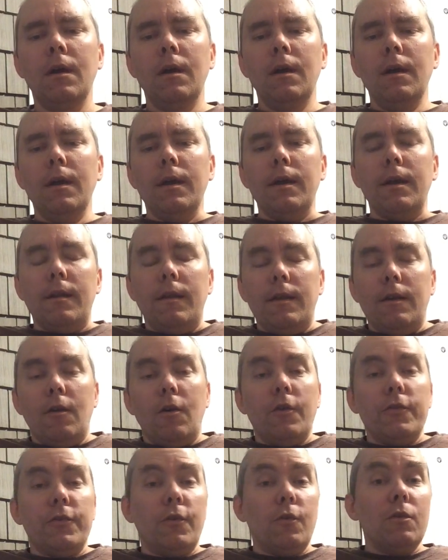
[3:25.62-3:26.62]
It
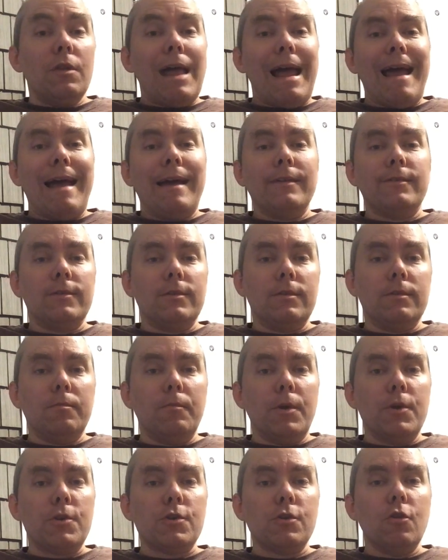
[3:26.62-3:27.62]
also lasts
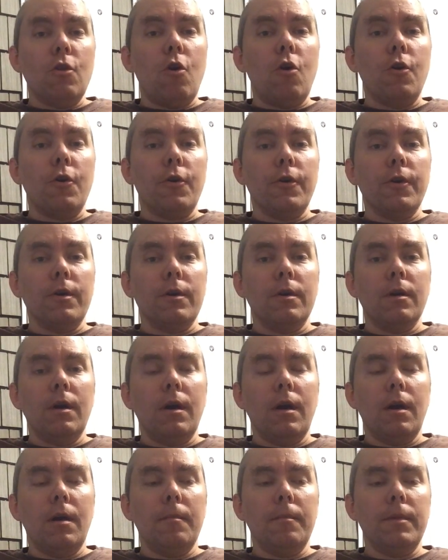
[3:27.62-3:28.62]
much longer.
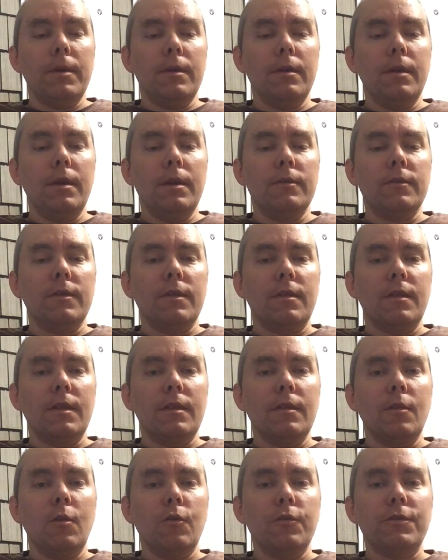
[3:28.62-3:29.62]
It's the
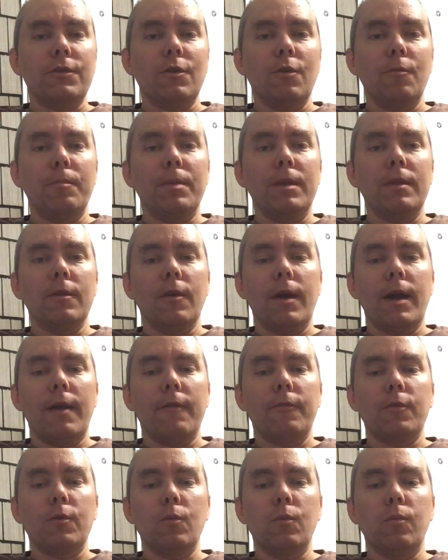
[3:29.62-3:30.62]
thing that'll still be there
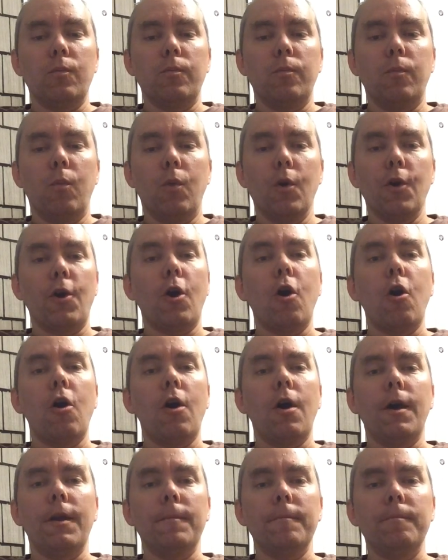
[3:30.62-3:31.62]
after we're
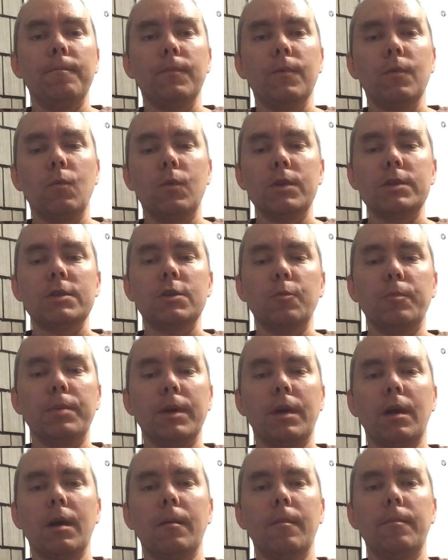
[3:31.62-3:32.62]
gone. We still
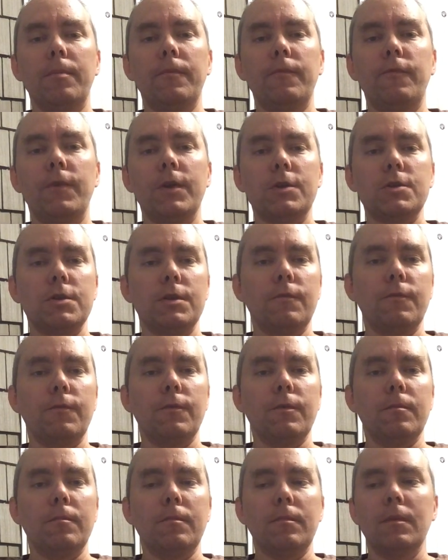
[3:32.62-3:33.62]
pick up fiction
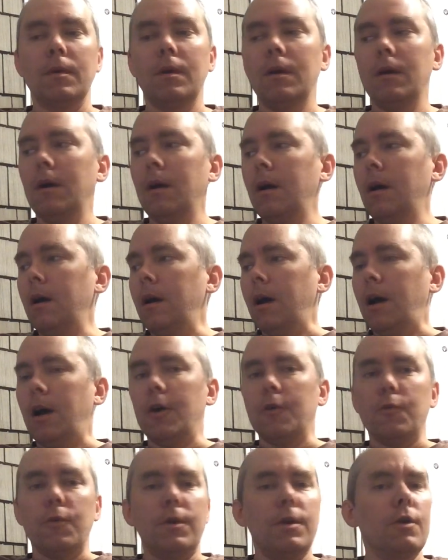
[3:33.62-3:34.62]
from
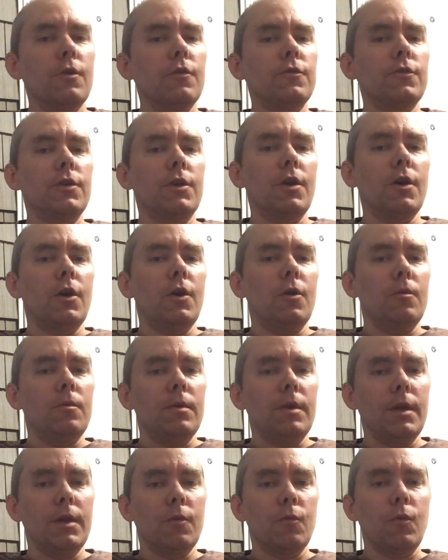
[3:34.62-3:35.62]
100 years ago
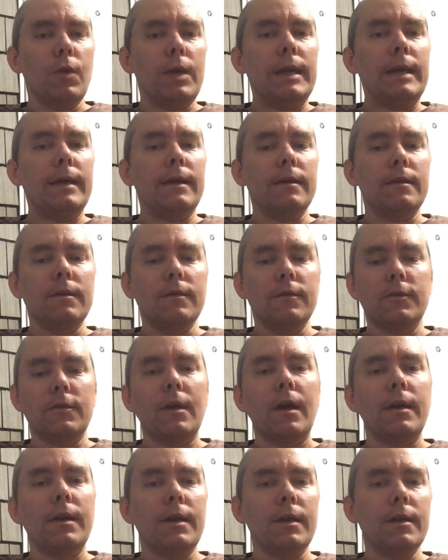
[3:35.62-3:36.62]
and read it and
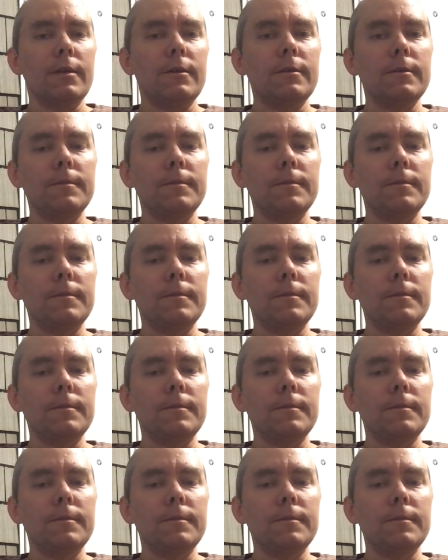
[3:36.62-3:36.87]
study it.